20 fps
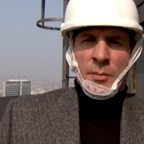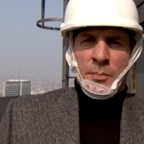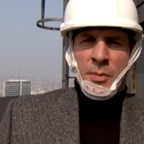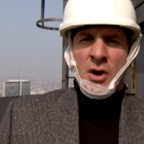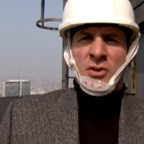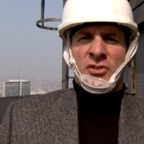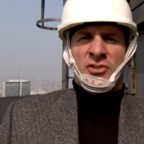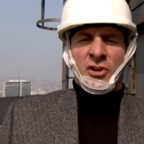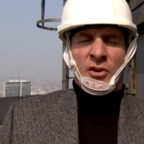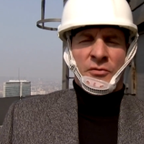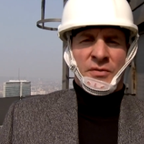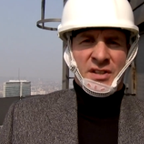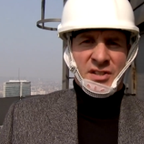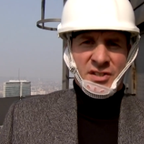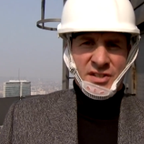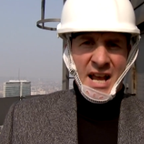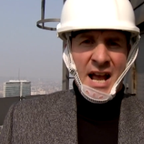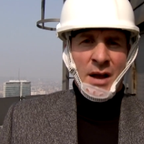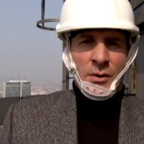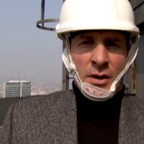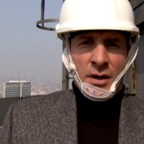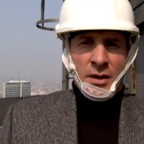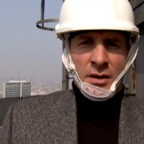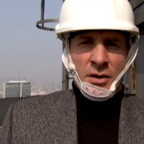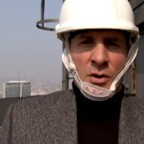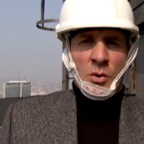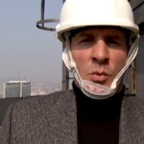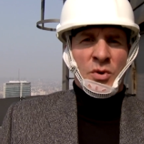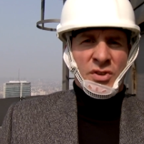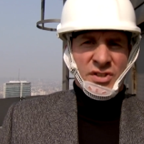the Post Office Tower
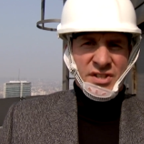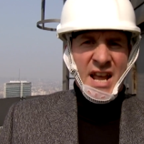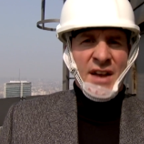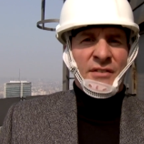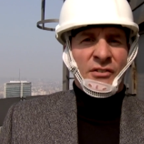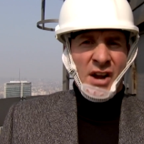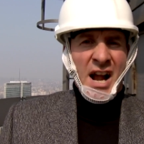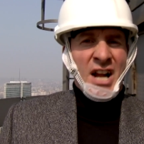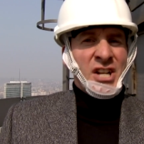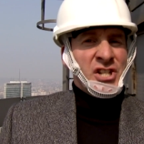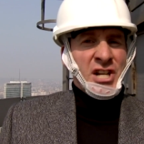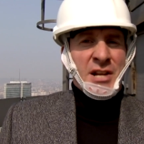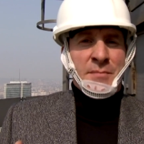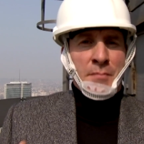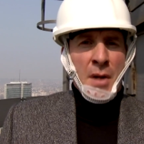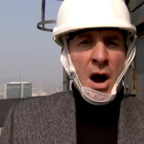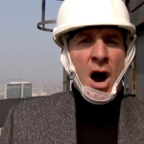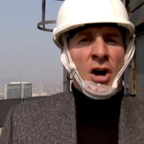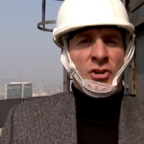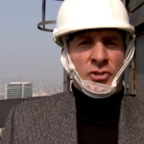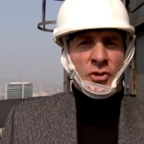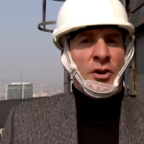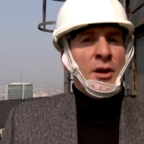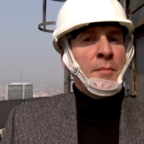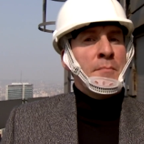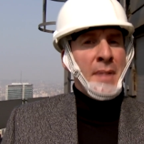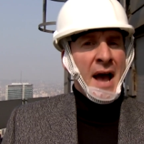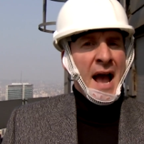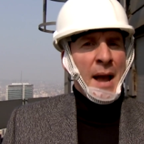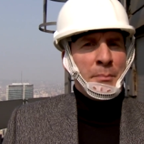was never actually marked on
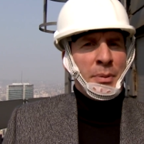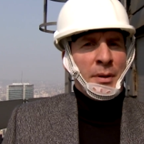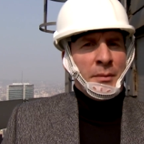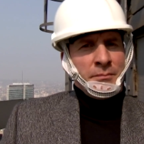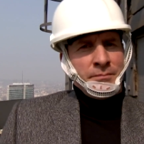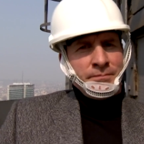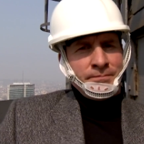a map.